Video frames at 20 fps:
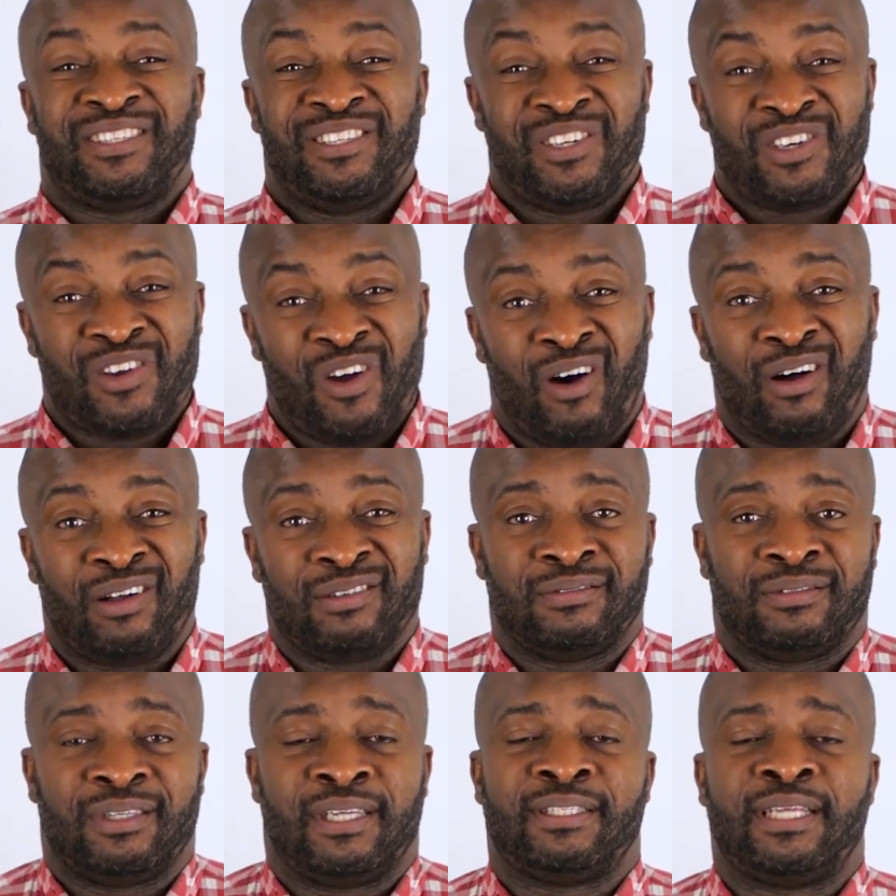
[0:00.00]
is not
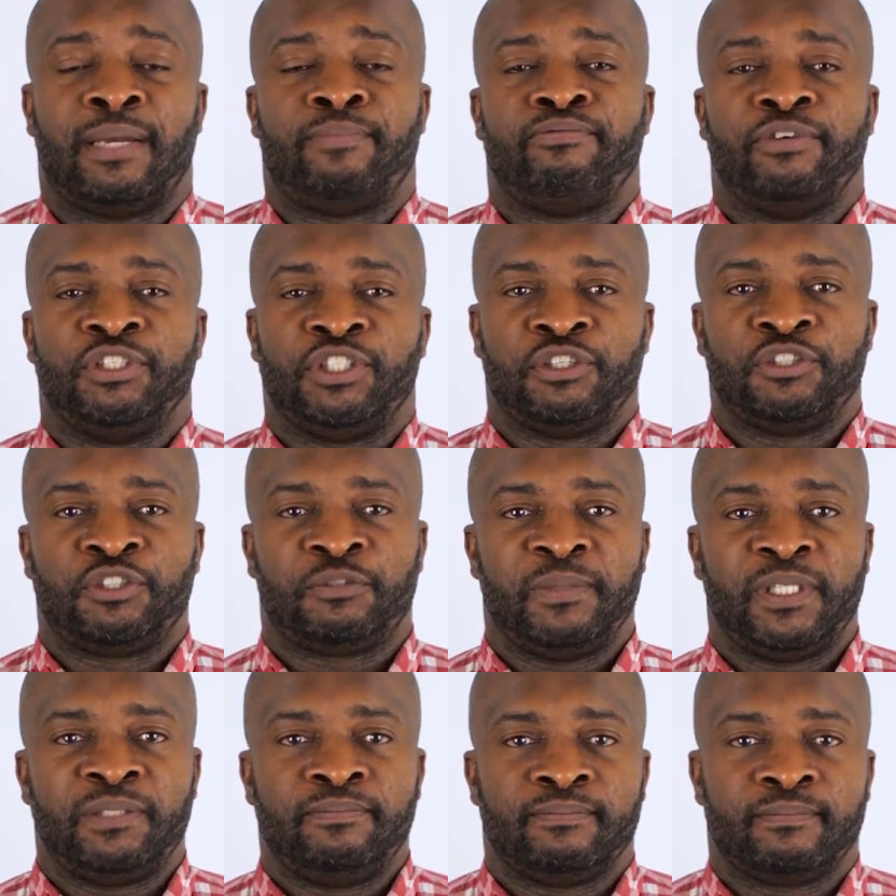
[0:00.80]
a separate
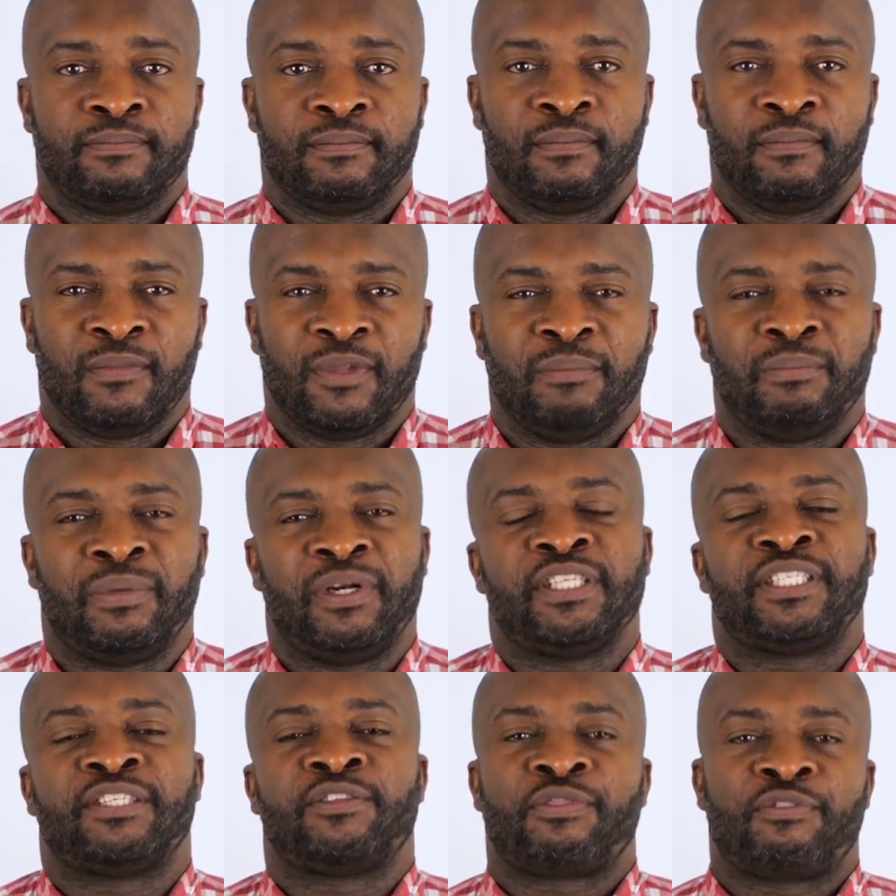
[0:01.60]
judgment, but
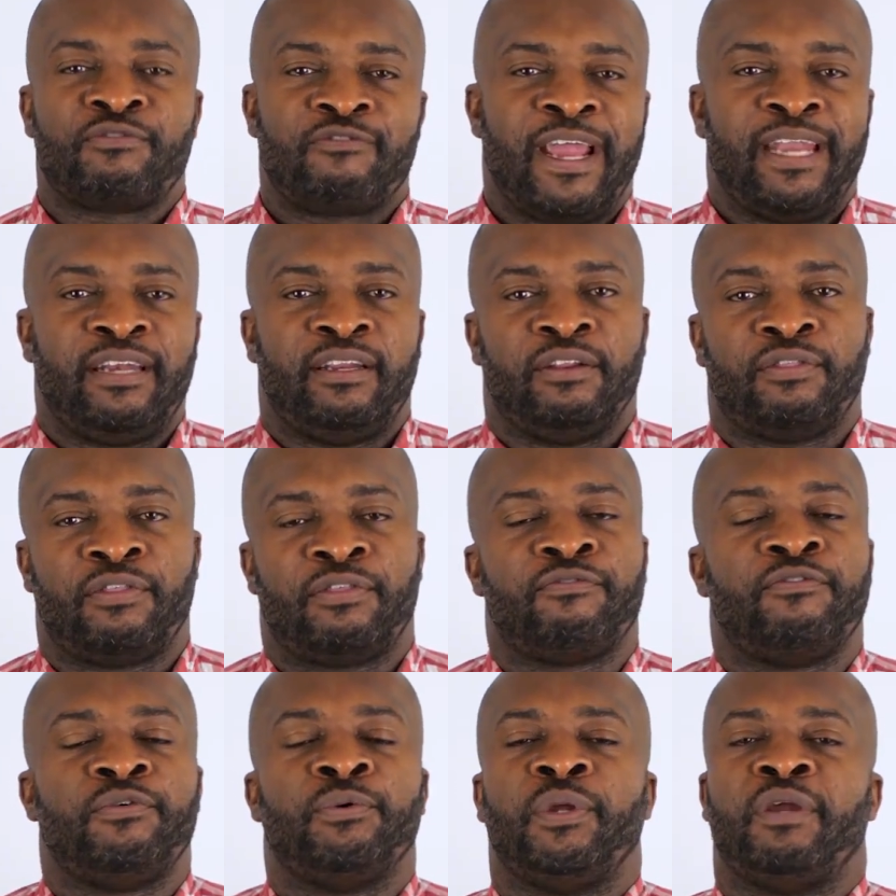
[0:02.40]
it's threaded
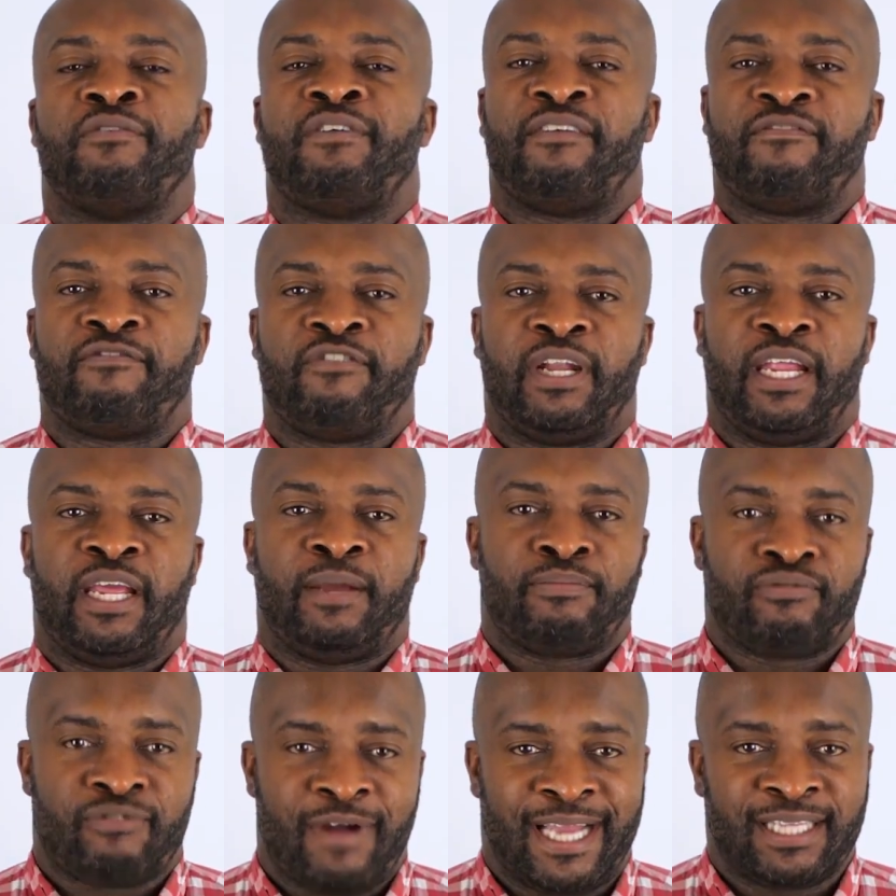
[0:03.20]
through your everyday
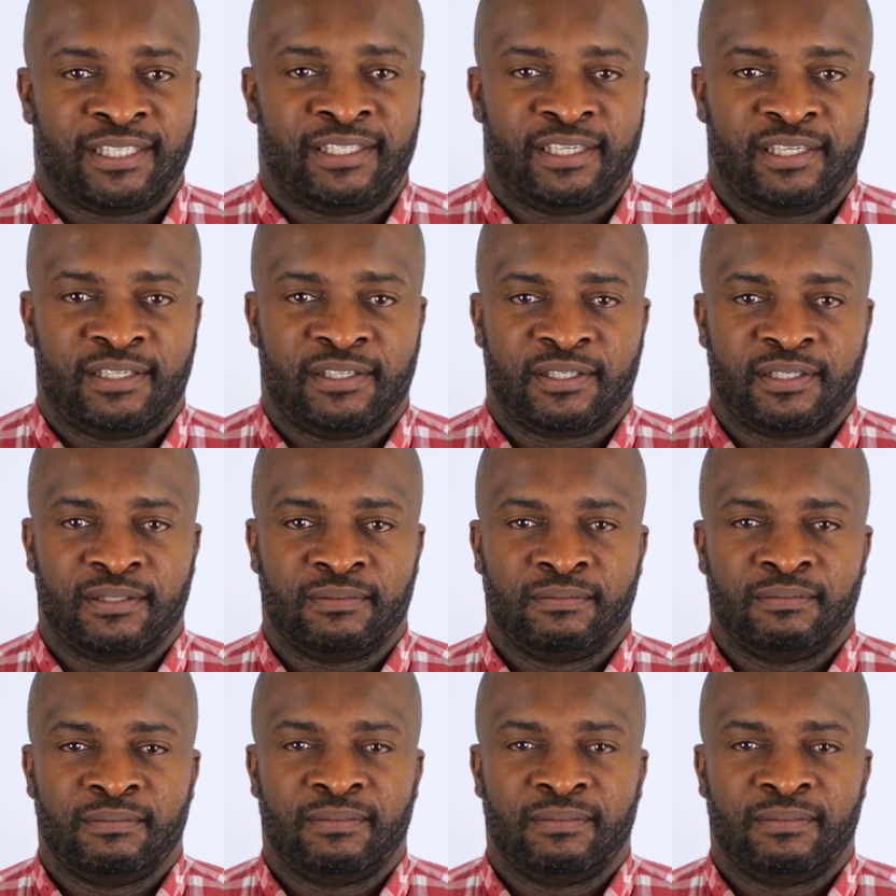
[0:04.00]
practice.